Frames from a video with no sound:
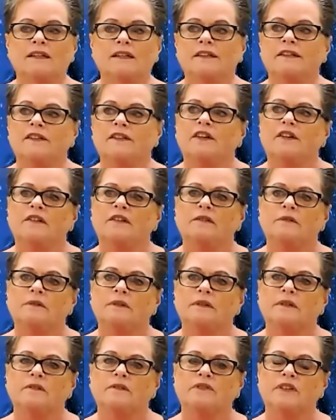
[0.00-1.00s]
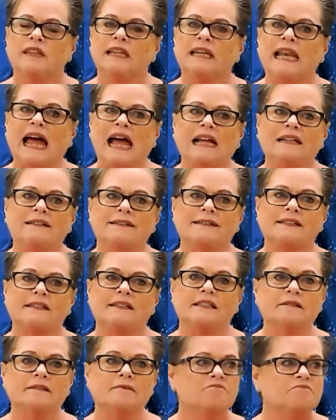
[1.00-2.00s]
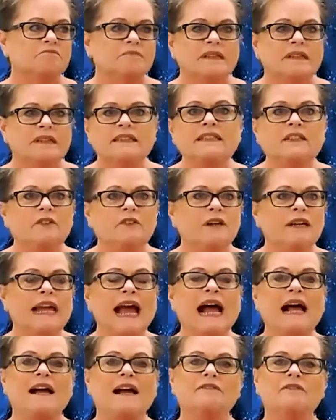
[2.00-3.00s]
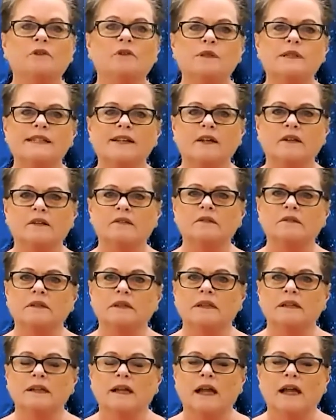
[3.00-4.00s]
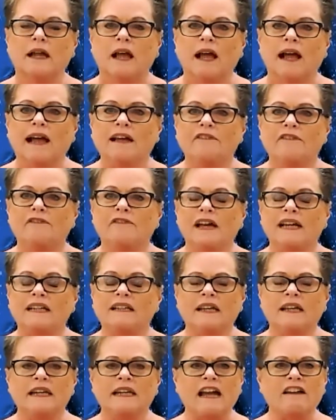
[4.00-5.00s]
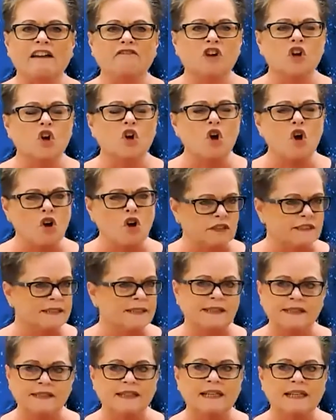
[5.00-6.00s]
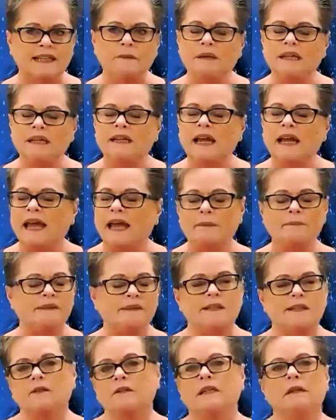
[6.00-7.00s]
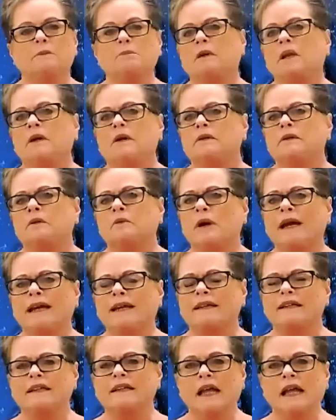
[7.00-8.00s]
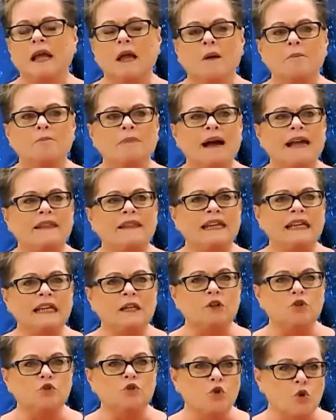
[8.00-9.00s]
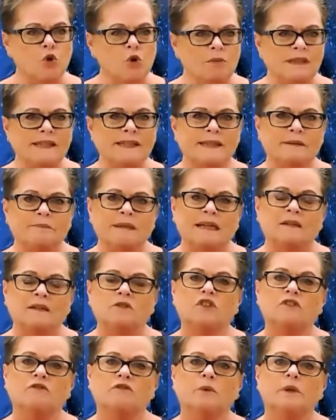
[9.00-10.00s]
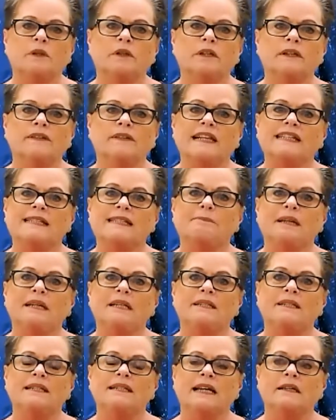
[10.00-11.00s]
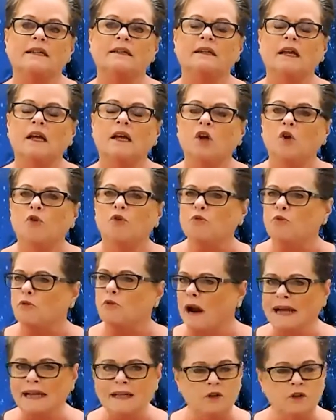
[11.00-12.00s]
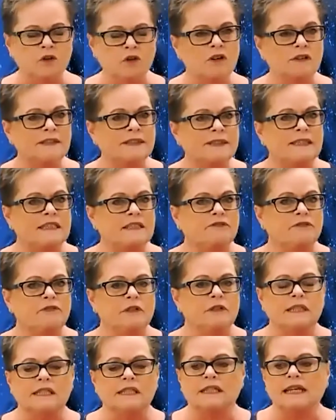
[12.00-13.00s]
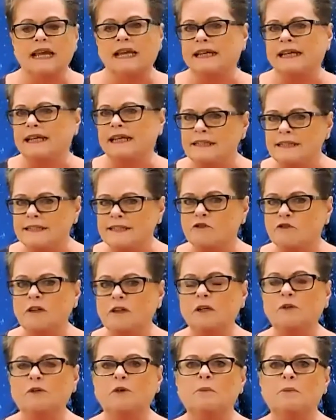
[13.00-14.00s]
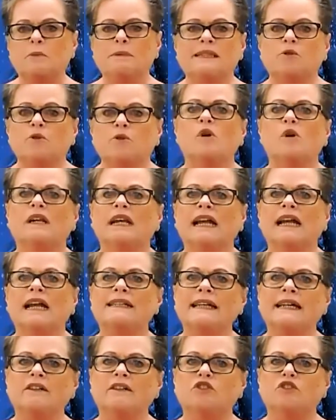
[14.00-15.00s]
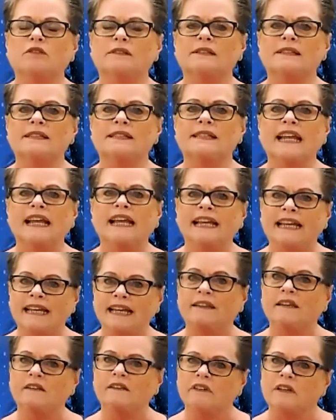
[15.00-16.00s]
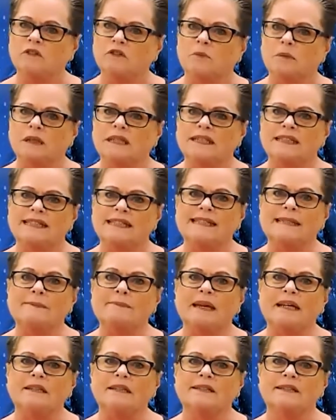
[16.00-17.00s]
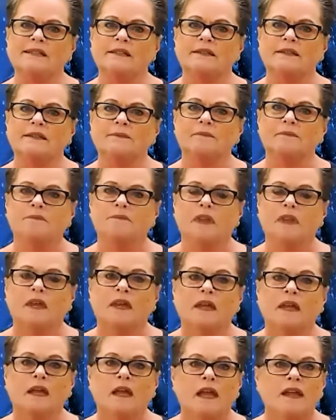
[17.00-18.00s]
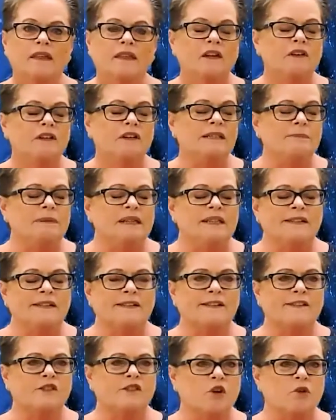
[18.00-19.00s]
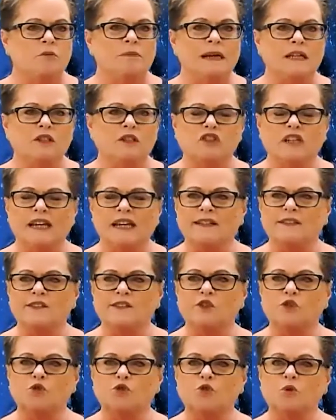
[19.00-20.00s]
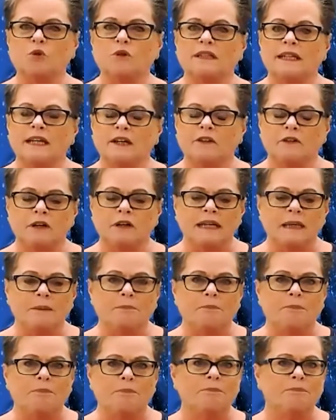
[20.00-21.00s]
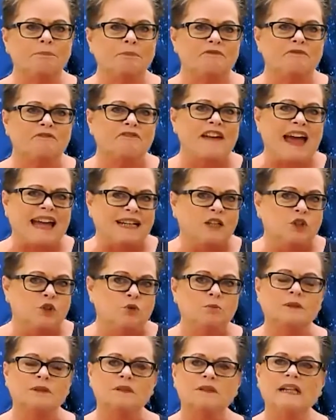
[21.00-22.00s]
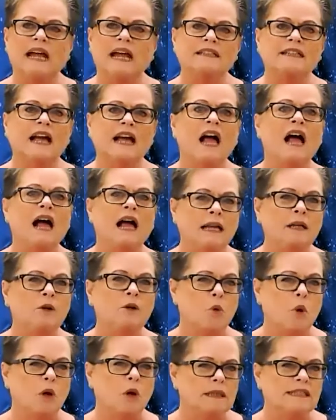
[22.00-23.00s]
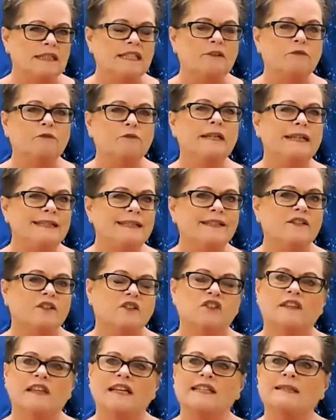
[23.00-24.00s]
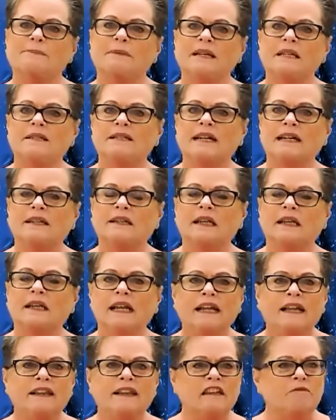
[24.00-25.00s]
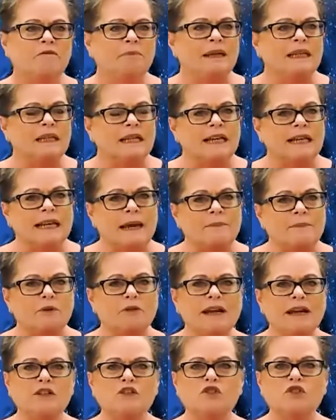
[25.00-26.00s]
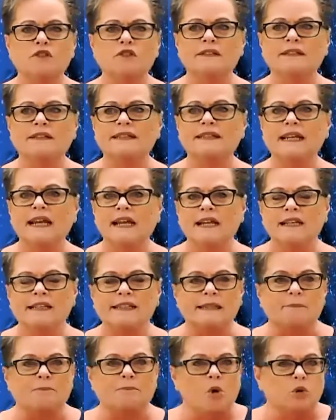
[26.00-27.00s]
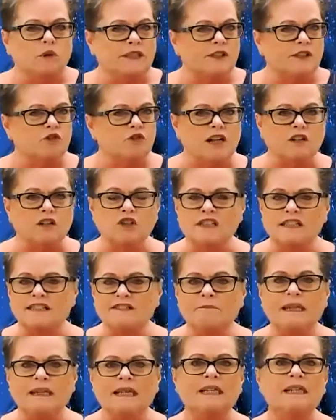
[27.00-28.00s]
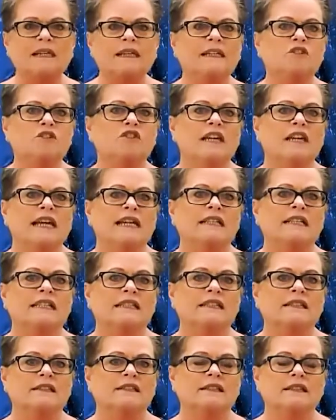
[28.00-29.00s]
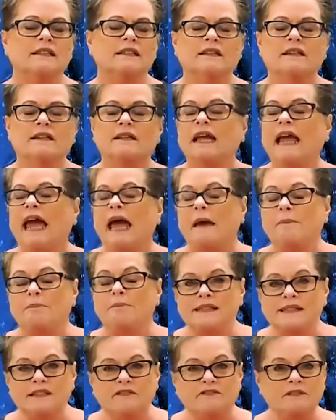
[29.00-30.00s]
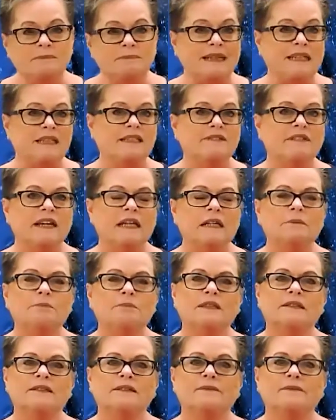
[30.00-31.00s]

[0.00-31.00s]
You know, for the last year and a half or so, I find that I've constantly been absolutely blown away by the enormous amount of work that's been done right across different industry groups and organizations in the vulnerability space. There has been so much extraordinarily valuable and high quality research that's been done. There have been collaborations, support structures have been initiated, apps have been developed,